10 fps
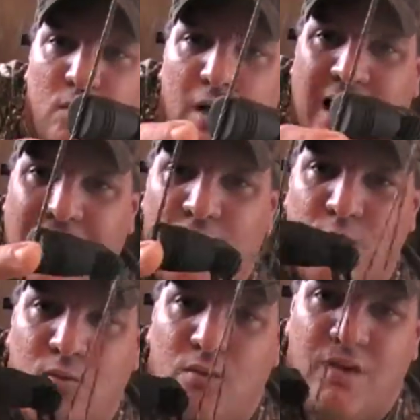
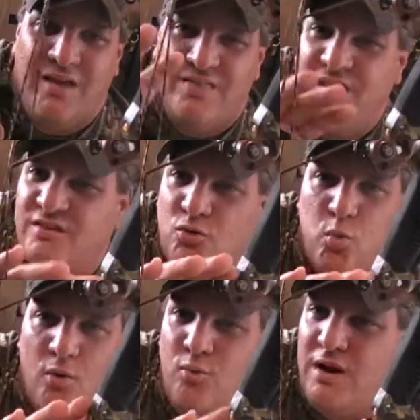how, this is
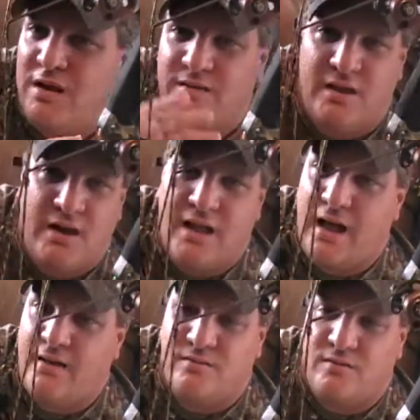what really did it,
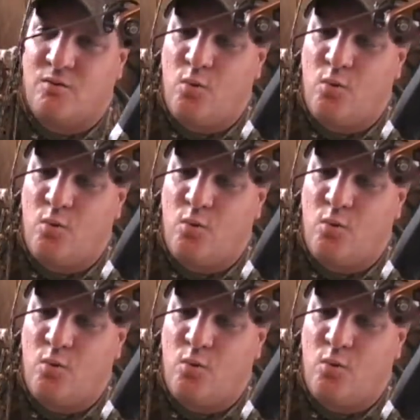guys.